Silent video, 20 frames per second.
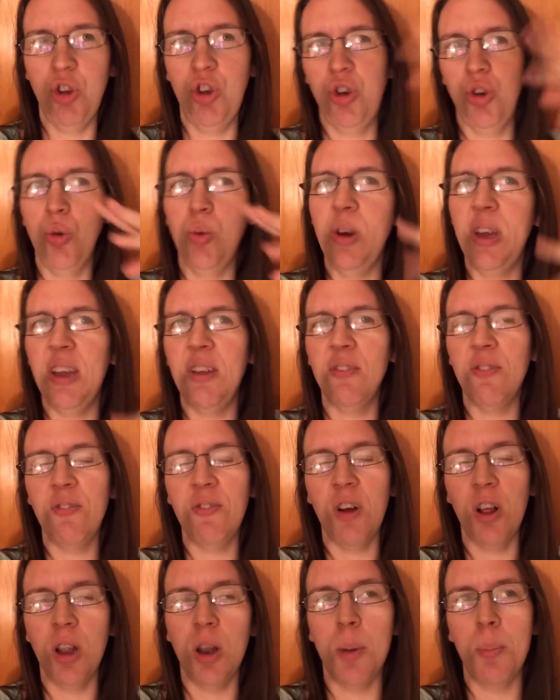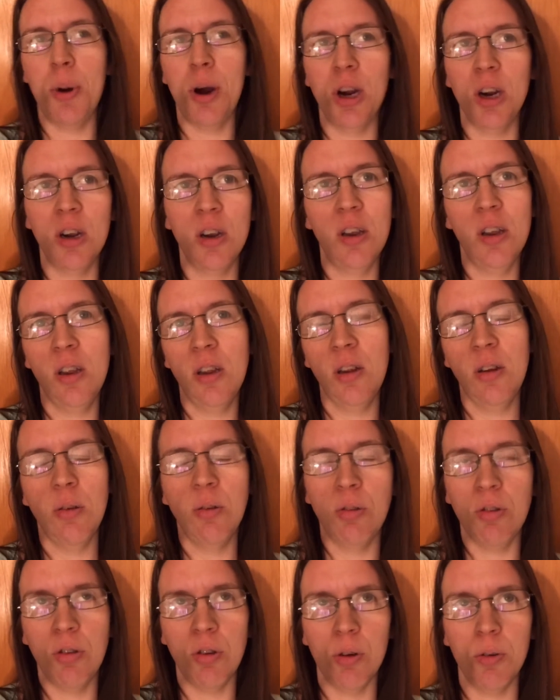gooey and falling apart.
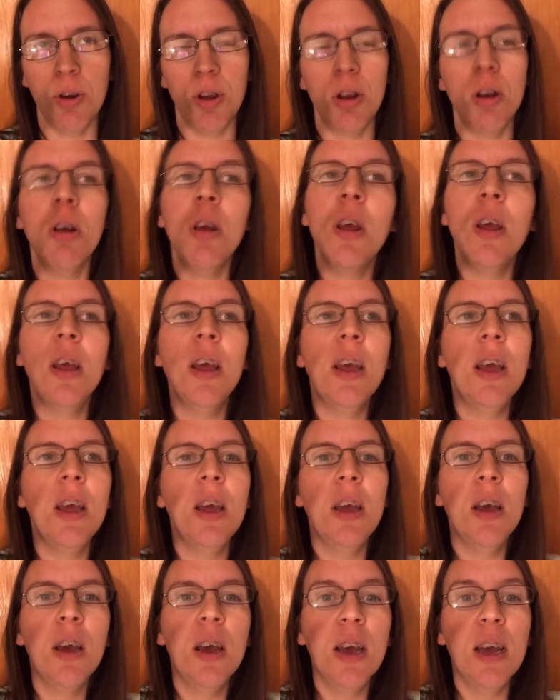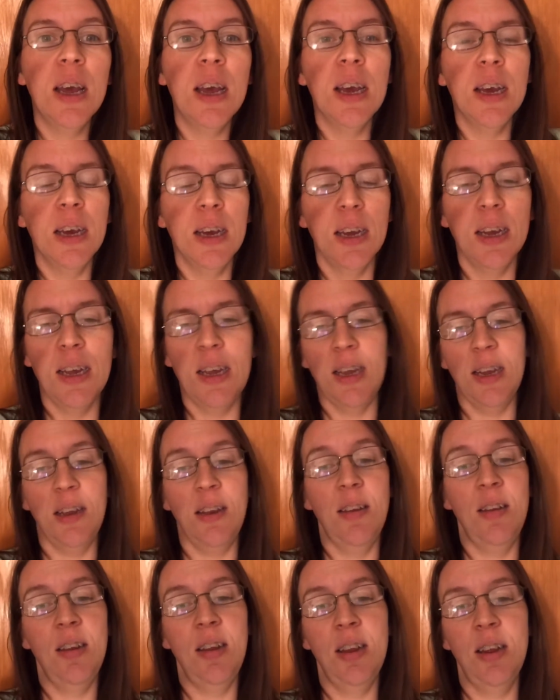So good.
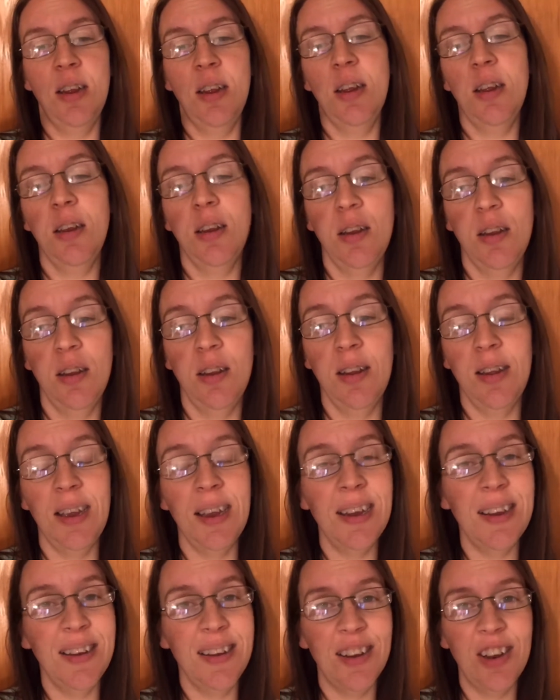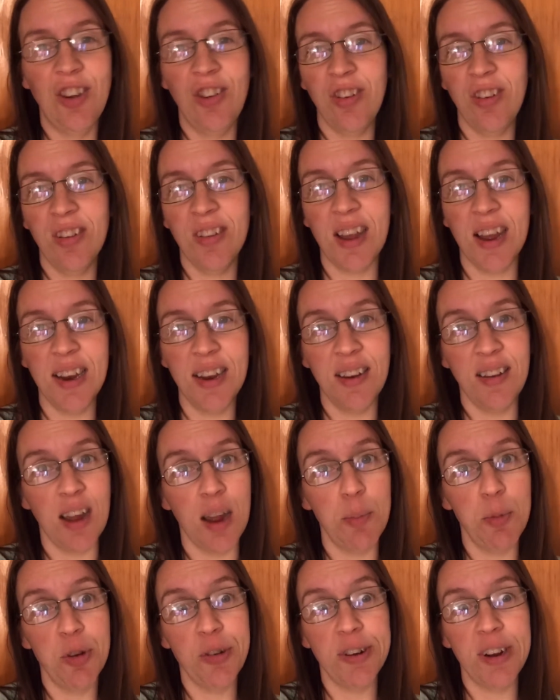And yeah, it's just kind of
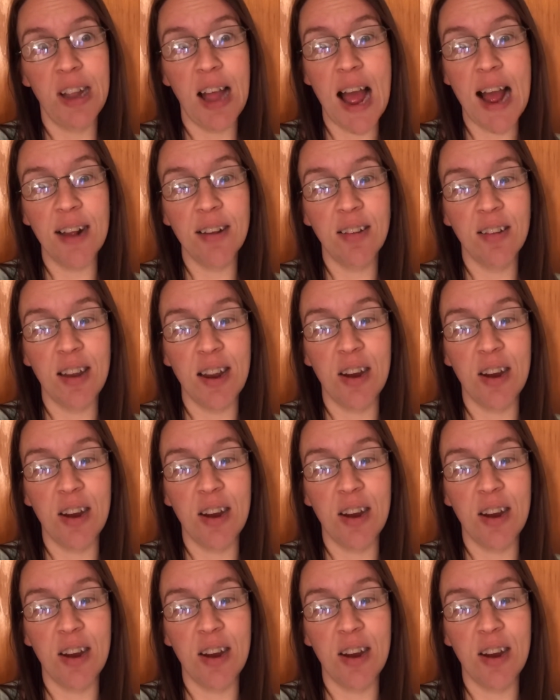time to relax